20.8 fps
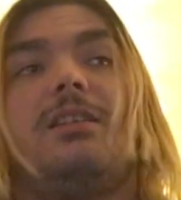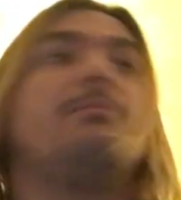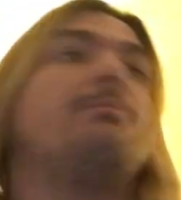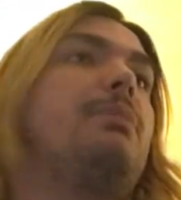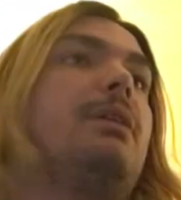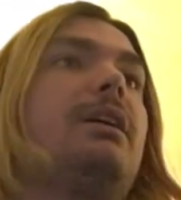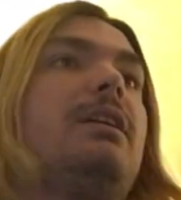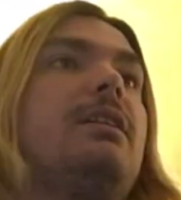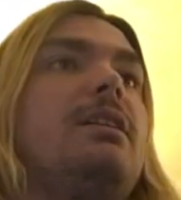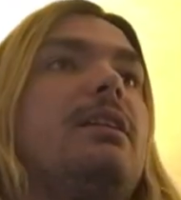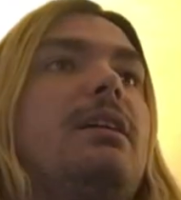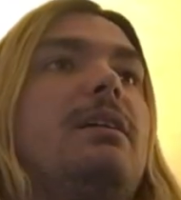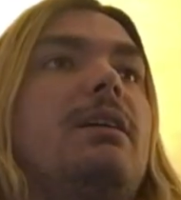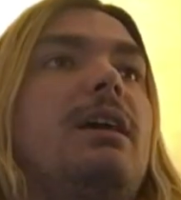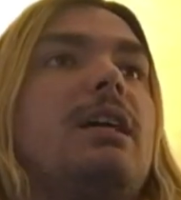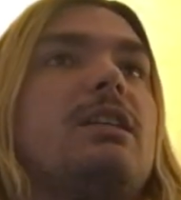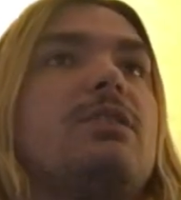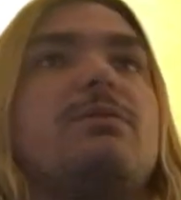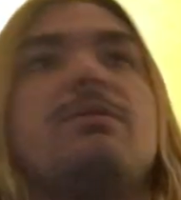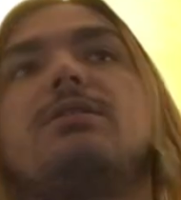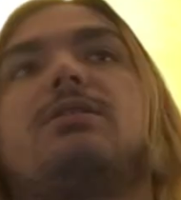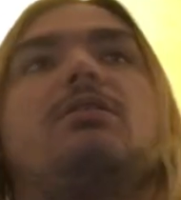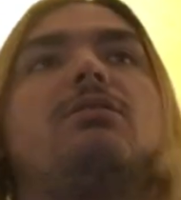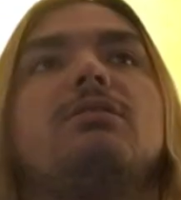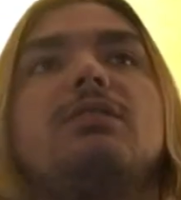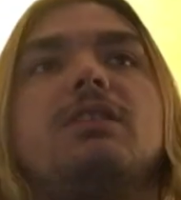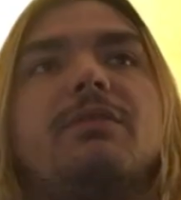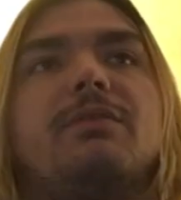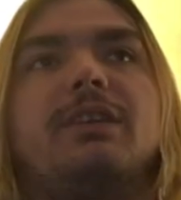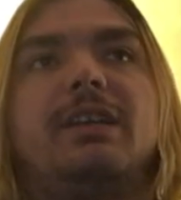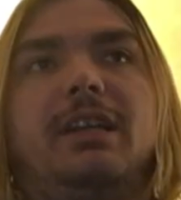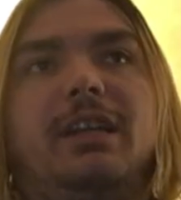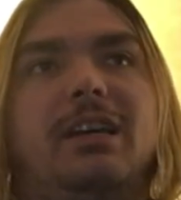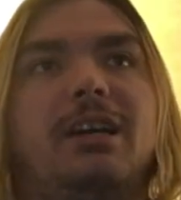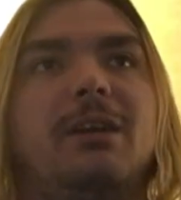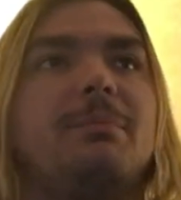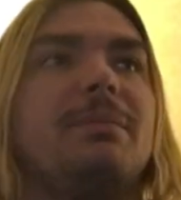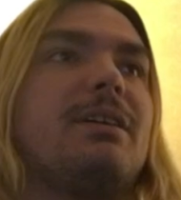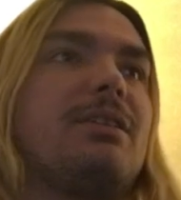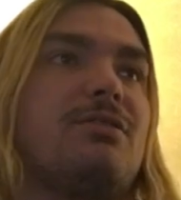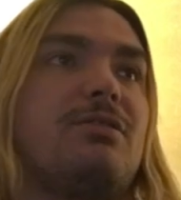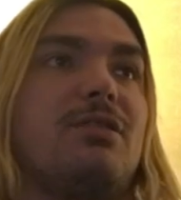But as a result of getting up
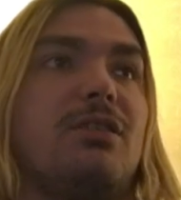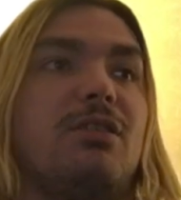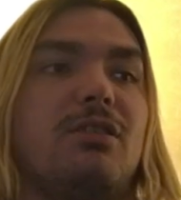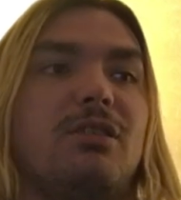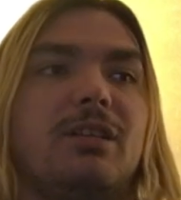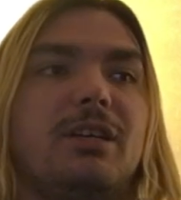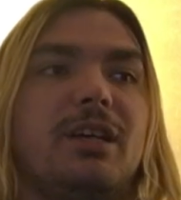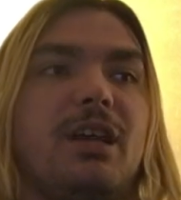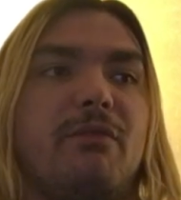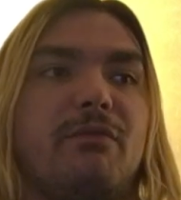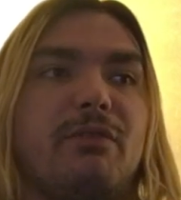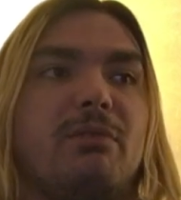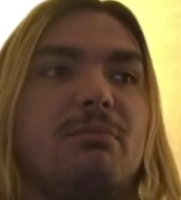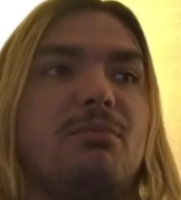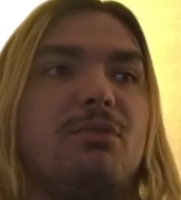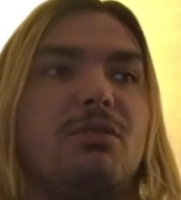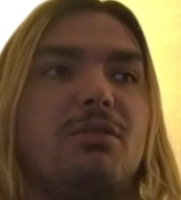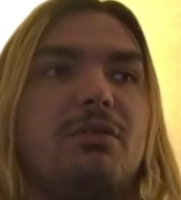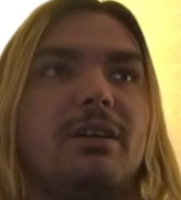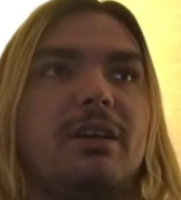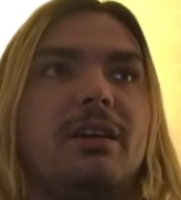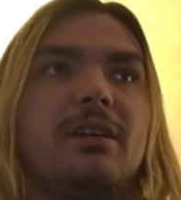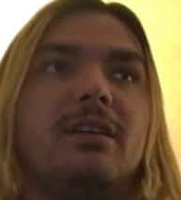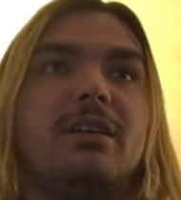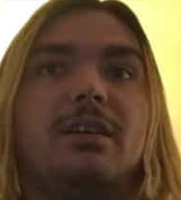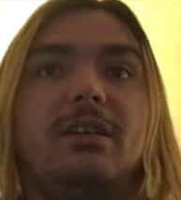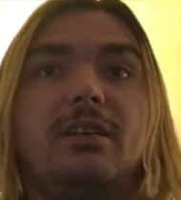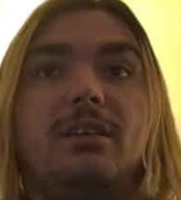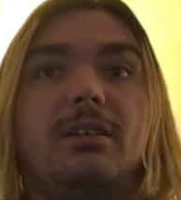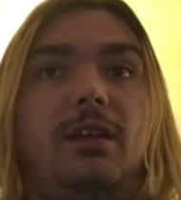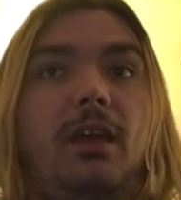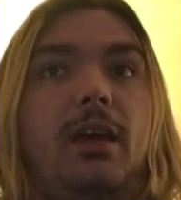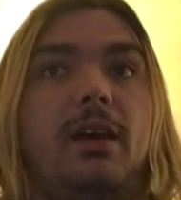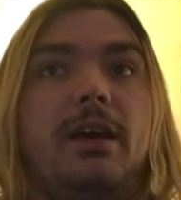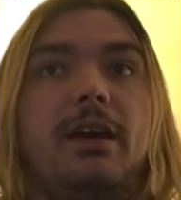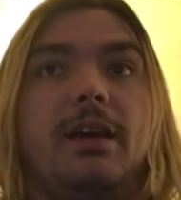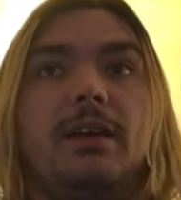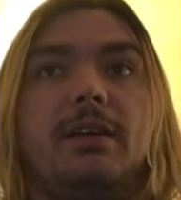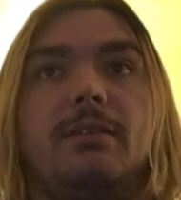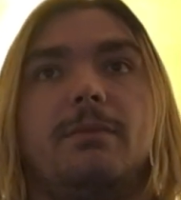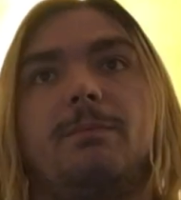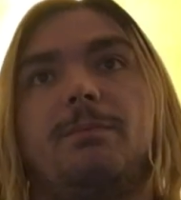extra early every morning
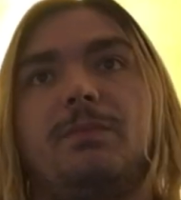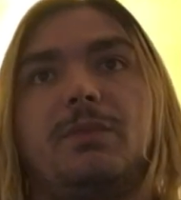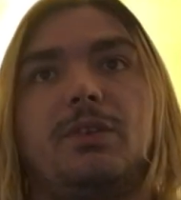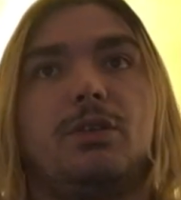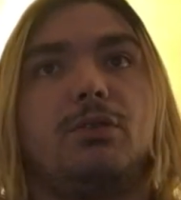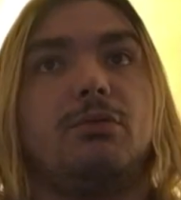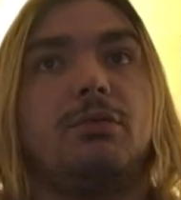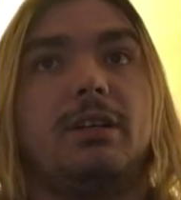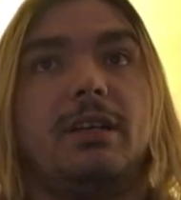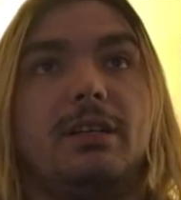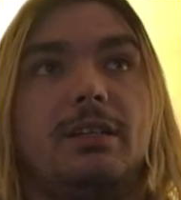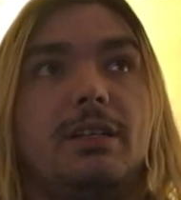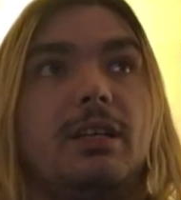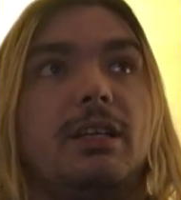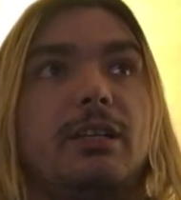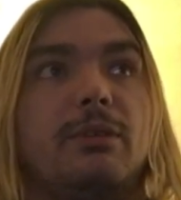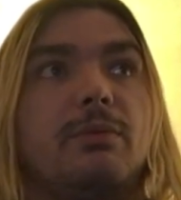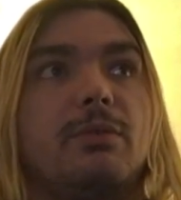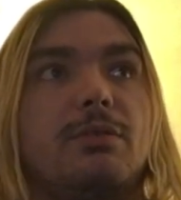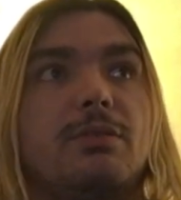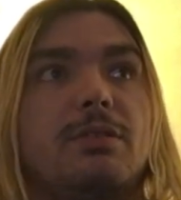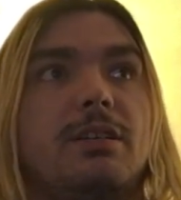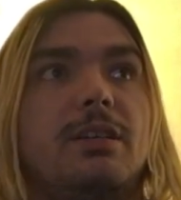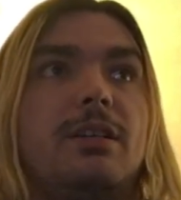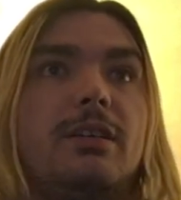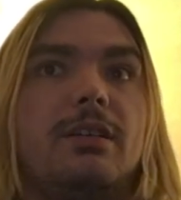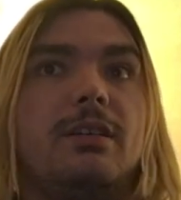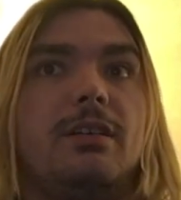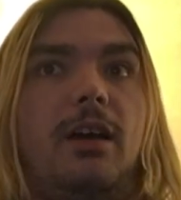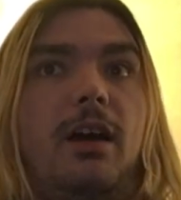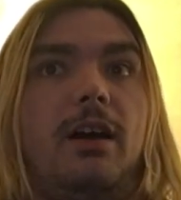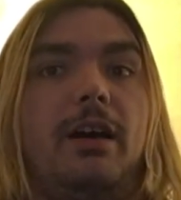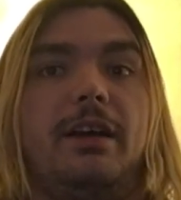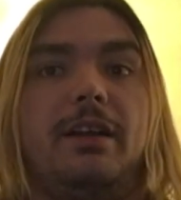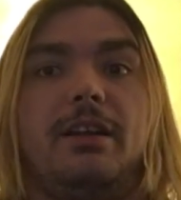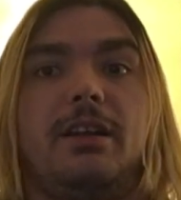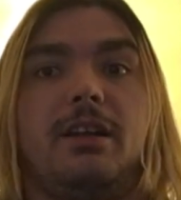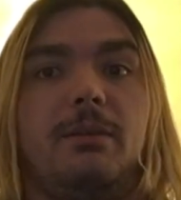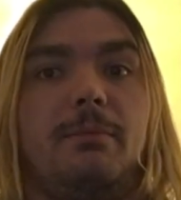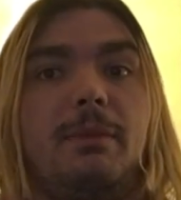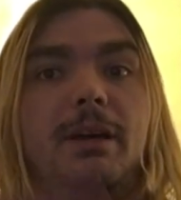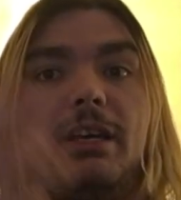and doing a daily routine, I
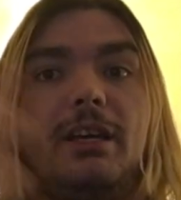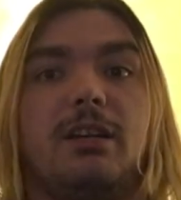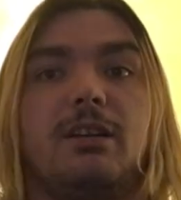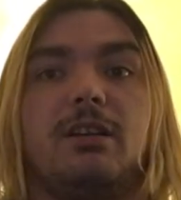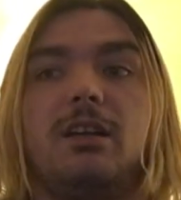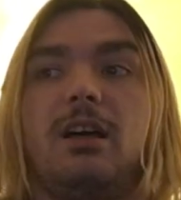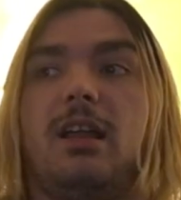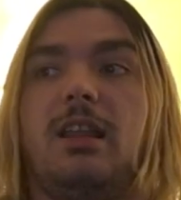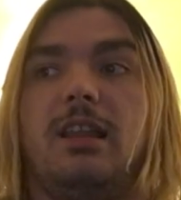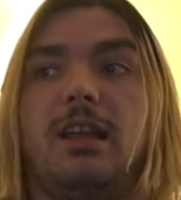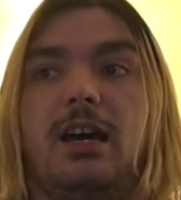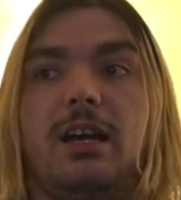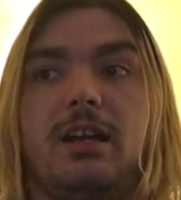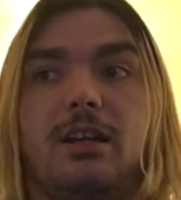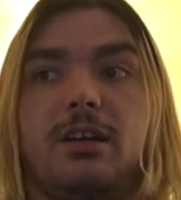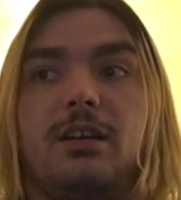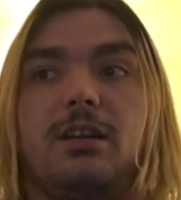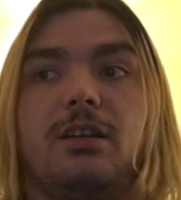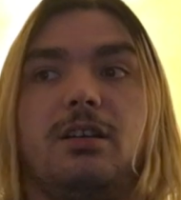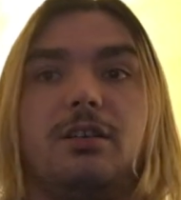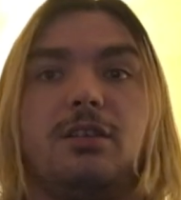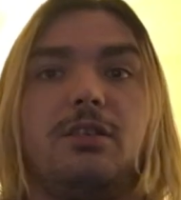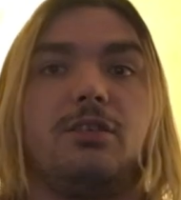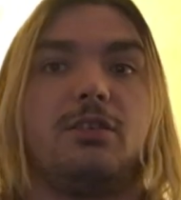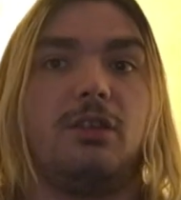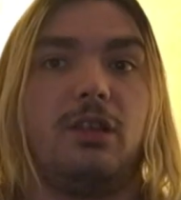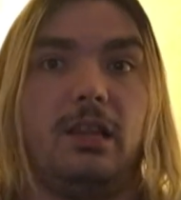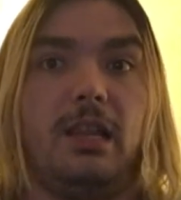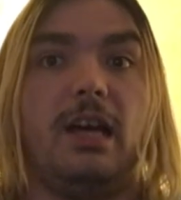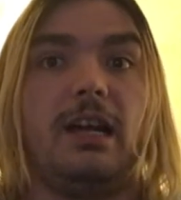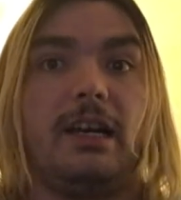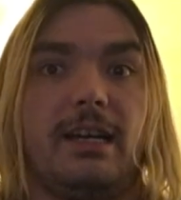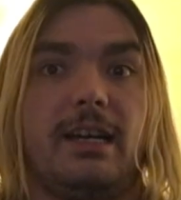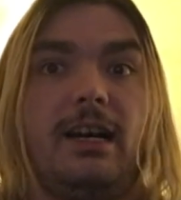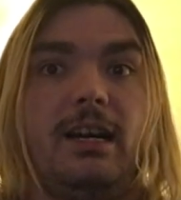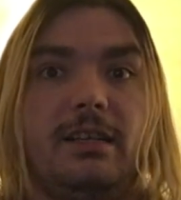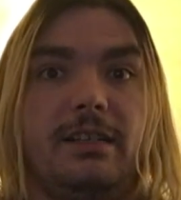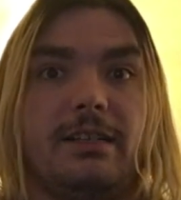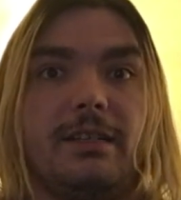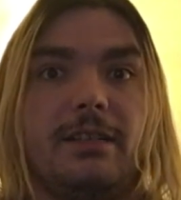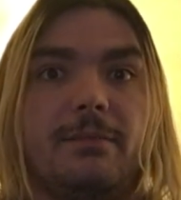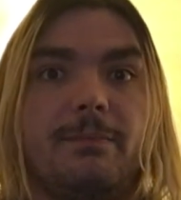ended up making a lot of a lot of
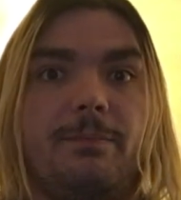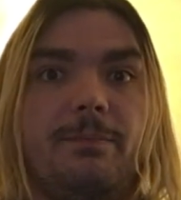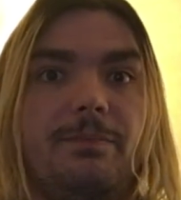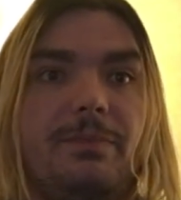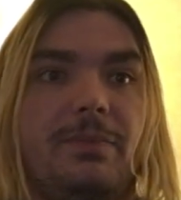content.